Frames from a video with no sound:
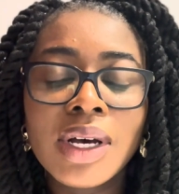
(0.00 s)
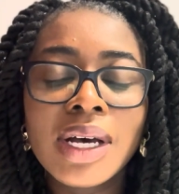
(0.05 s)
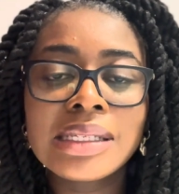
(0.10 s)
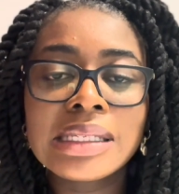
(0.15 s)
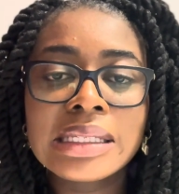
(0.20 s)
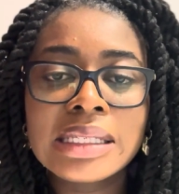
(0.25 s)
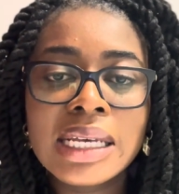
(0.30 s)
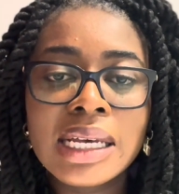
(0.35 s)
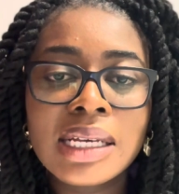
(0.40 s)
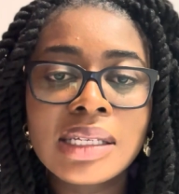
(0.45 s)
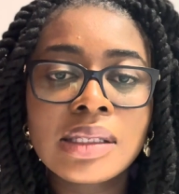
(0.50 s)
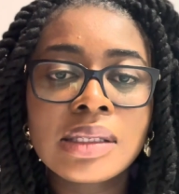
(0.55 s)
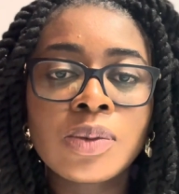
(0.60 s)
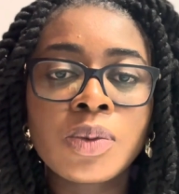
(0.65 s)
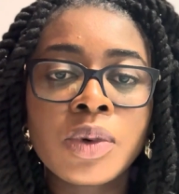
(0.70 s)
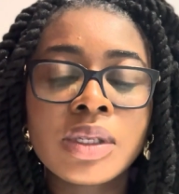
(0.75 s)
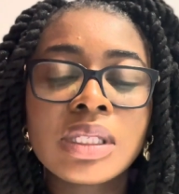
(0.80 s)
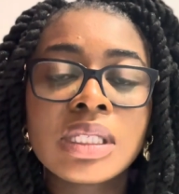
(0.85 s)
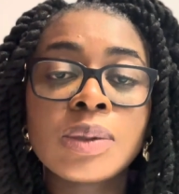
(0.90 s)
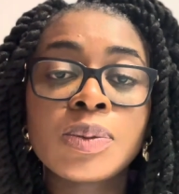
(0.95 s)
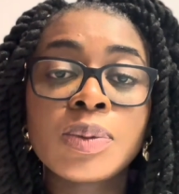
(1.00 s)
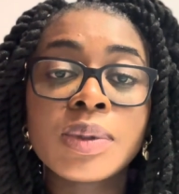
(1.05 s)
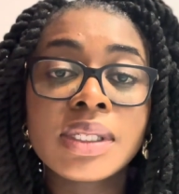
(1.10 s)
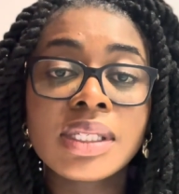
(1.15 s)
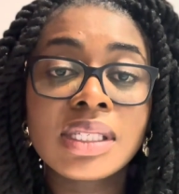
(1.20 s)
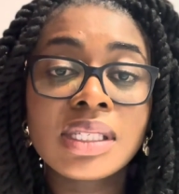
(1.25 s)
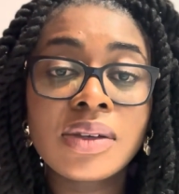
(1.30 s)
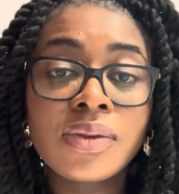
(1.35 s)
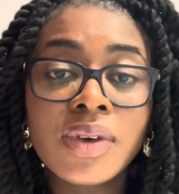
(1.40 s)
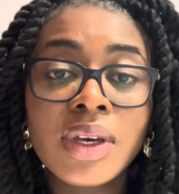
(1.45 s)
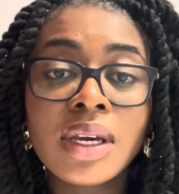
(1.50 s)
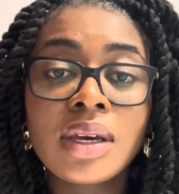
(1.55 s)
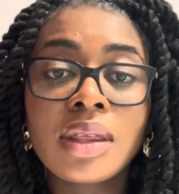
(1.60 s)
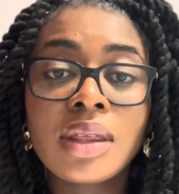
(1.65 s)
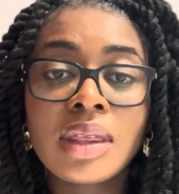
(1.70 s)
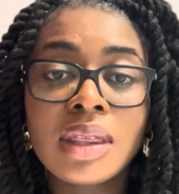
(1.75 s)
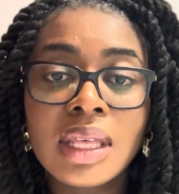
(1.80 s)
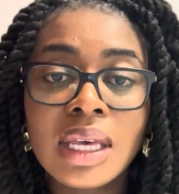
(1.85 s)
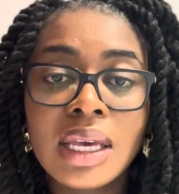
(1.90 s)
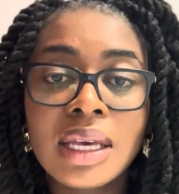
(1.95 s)
Assess what specific
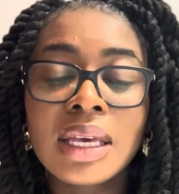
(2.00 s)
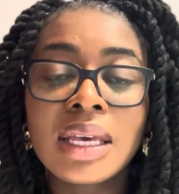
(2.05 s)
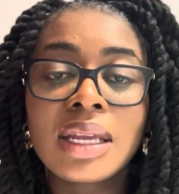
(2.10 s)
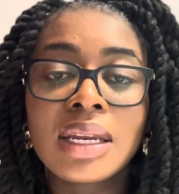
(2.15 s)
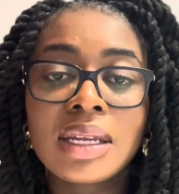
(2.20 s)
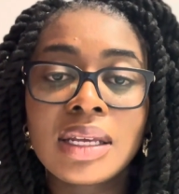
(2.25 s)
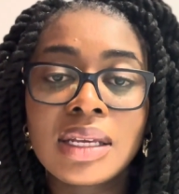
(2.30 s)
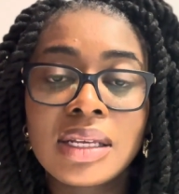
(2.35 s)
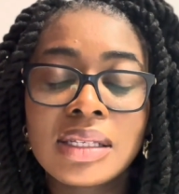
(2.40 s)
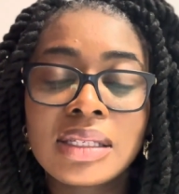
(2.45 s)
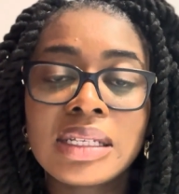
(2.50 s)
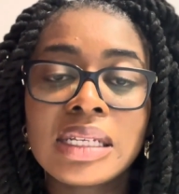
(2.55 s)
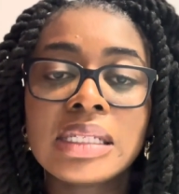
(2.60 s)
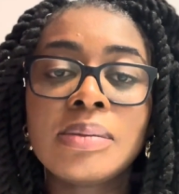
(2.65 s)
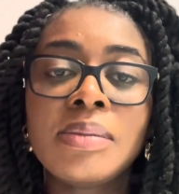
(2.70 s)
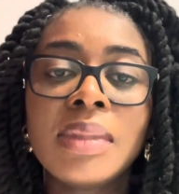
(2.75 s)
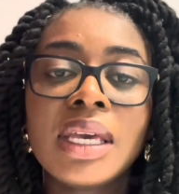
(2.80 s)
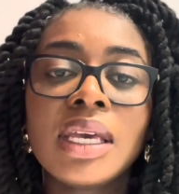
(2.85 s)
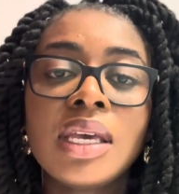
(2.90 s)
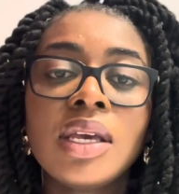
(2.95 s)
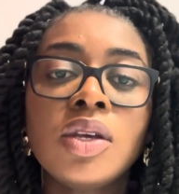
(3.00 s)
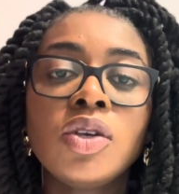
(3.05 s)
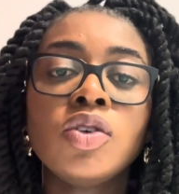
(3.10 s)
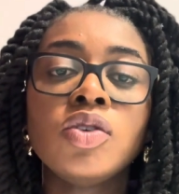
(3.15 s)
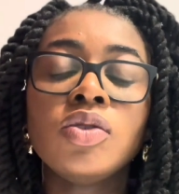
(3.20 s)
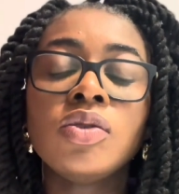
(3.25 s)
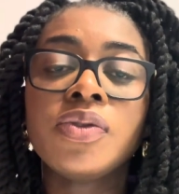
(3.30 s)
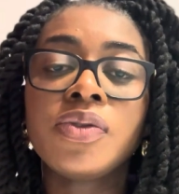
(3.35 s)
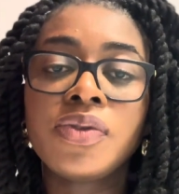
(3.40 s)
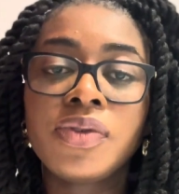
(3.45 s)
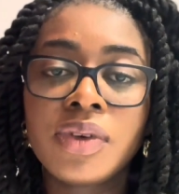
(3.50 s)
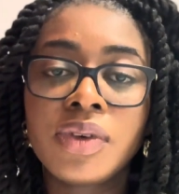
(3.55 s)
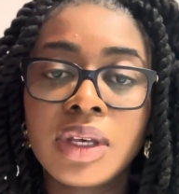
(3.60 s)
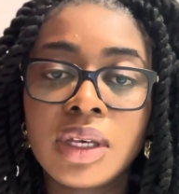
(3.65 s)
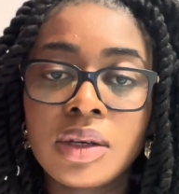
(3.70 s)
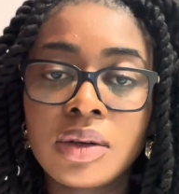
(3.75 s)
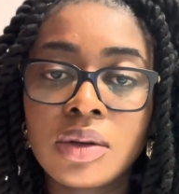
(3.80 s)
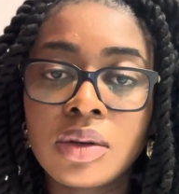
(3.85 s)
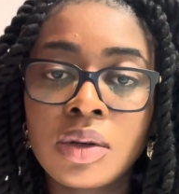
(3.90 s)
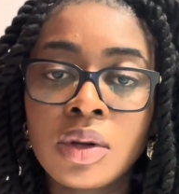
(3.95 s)
thing it is that's making you
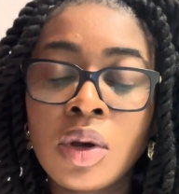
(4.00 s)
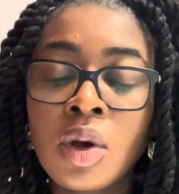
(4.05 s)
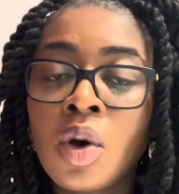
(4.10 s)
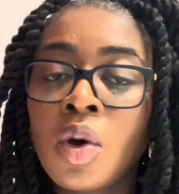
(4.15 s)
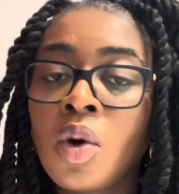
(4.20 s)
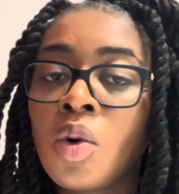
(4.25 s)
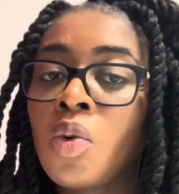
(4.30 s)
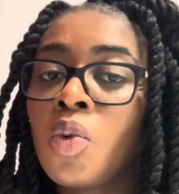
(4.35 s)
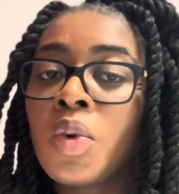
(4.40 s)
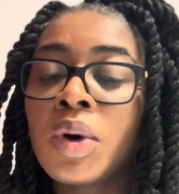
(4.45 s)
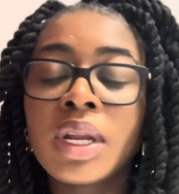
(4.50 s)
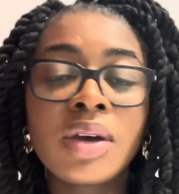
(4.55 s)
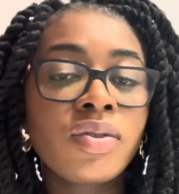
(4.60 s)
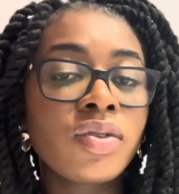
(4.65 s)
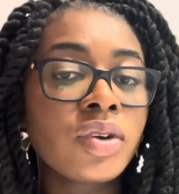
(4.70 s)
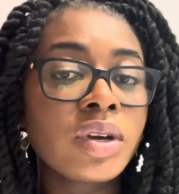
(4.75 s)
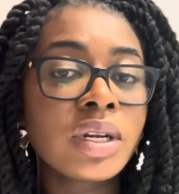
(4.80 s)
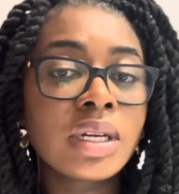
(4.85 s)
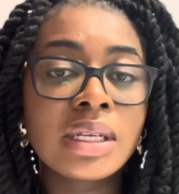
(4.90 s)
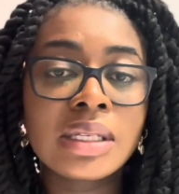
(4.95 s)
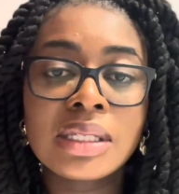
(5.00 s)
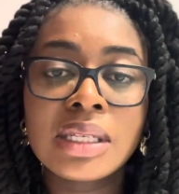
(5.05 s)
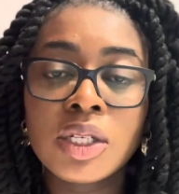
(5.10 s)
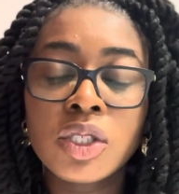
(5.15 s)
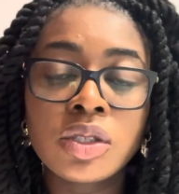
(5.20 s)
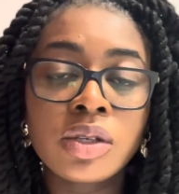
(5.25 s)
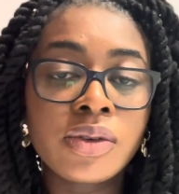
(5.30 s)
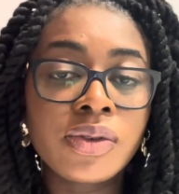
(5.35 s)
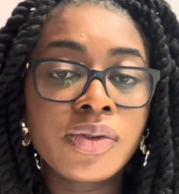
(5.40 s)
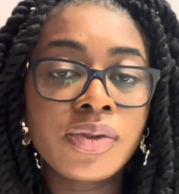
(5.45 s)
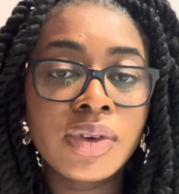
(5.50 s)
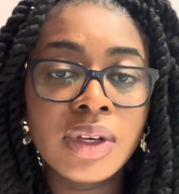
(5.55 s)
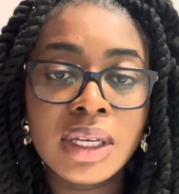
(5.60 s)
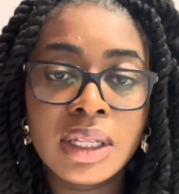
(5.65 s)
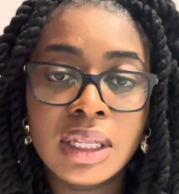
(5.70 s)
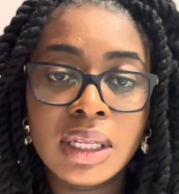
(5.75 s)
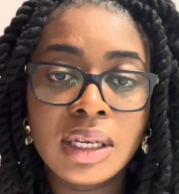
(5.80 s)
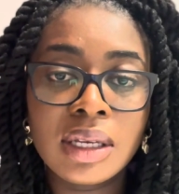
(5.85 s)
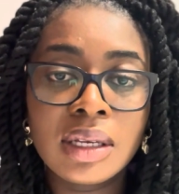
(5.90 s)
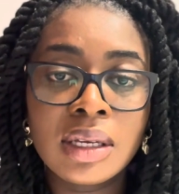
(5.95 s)
feel whatever it is that you're
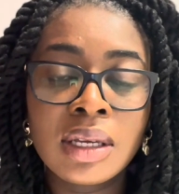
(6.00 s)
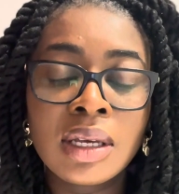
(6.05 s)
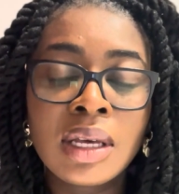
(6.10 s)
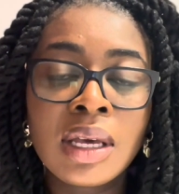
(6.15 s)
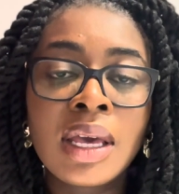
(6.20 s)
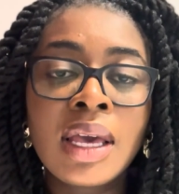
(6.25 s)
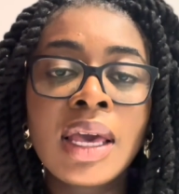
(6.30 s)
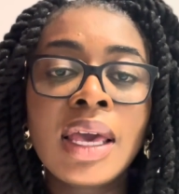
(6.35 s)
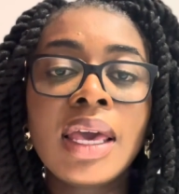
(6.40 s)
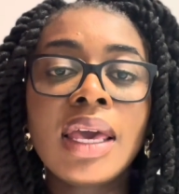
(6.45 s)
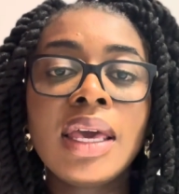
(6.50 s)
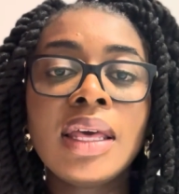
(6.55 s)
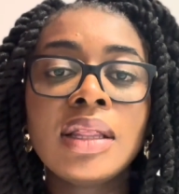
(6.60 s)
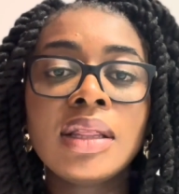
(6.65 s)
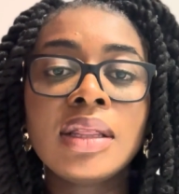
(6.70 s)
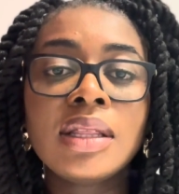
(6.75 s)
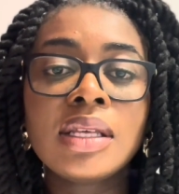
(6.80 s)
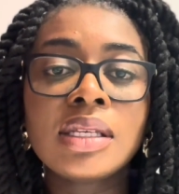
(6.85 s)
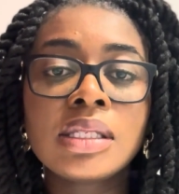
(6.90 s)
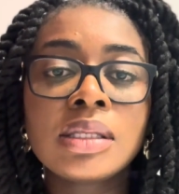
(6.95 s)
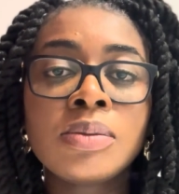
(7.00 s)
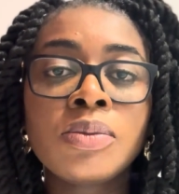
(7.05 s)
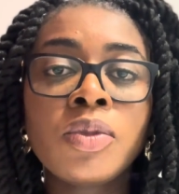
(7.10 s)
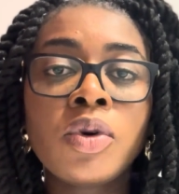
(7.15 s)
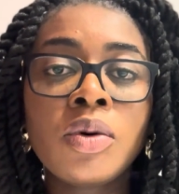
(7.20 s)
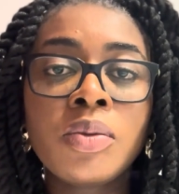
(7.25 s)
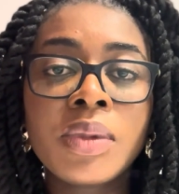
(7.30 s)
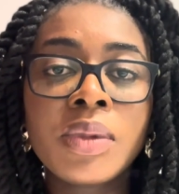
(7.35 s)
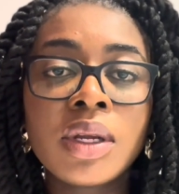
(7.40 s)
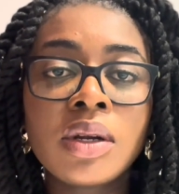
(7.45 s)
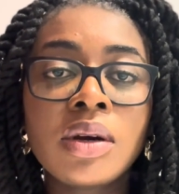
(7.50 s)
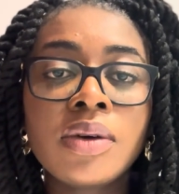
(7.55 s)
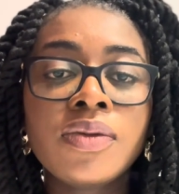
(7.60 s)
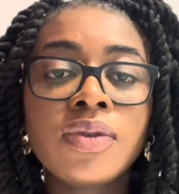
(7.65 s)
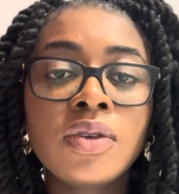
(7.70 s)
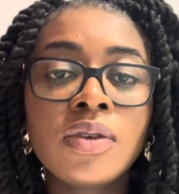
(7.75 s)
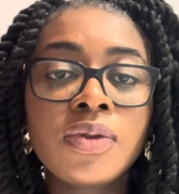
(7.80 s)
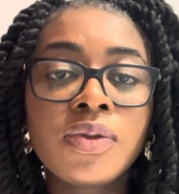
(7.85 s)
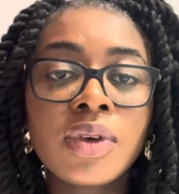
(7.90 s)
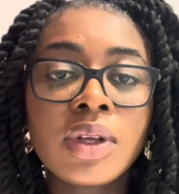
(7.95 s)
feeling in this moment of
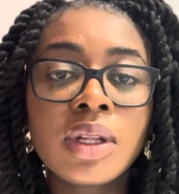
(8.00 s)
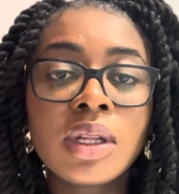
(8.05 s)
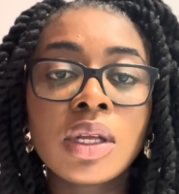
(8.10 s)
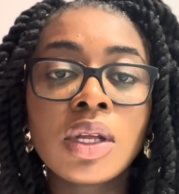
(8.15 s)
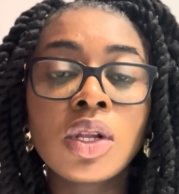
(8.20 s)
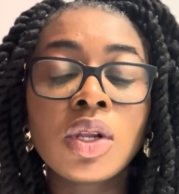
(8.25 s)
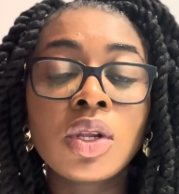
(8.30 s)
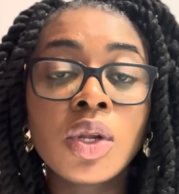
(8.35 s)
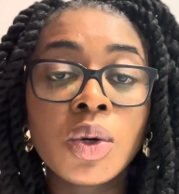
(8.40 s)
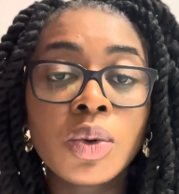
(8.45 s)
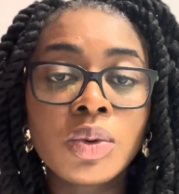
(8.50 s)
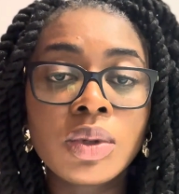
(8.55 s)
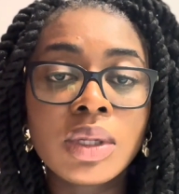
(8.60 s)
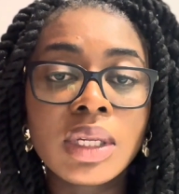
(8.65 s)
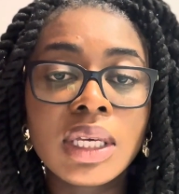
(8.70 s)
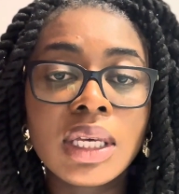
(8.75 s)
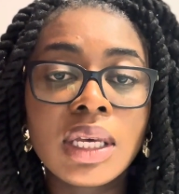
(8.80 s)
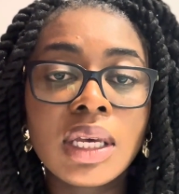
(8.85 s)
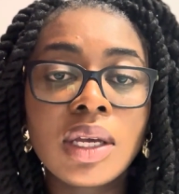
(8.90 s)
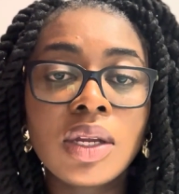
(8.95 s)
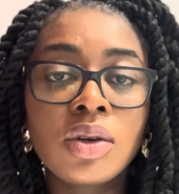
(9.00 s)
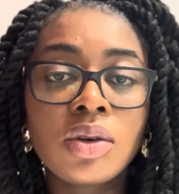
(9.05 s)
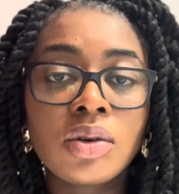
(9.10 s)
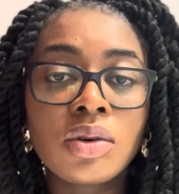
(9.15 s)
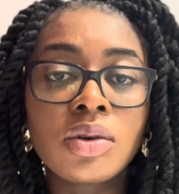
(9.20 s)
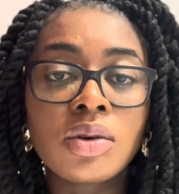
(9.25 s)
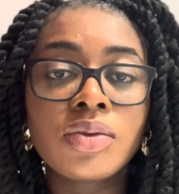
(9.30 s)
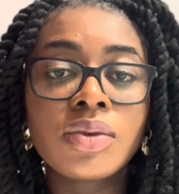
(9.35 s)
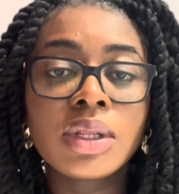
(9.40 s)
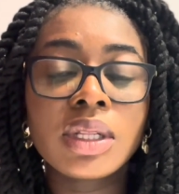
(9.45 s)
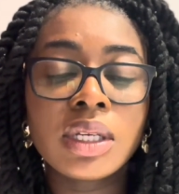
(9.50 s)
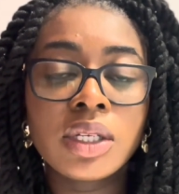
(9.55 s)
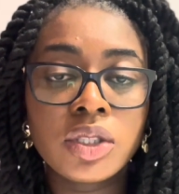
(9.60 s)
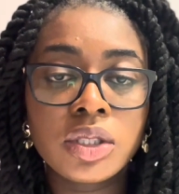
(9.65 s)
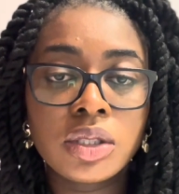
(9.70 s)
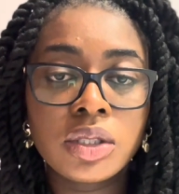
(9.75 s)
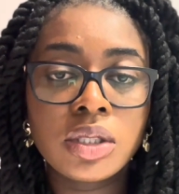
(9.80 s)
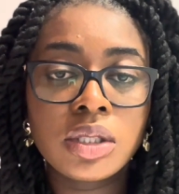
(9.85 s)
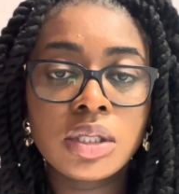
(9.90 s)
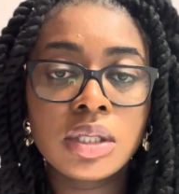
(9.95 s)
you feeling lonely in your
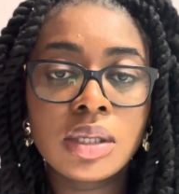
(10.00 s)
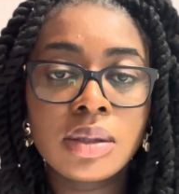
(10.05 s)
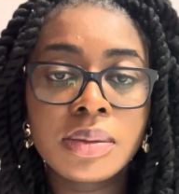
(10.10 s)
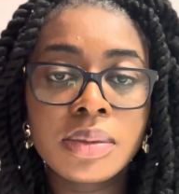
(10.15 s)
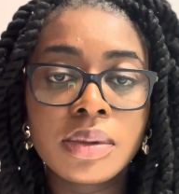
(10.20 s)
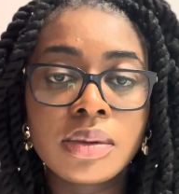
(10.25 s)
relationship.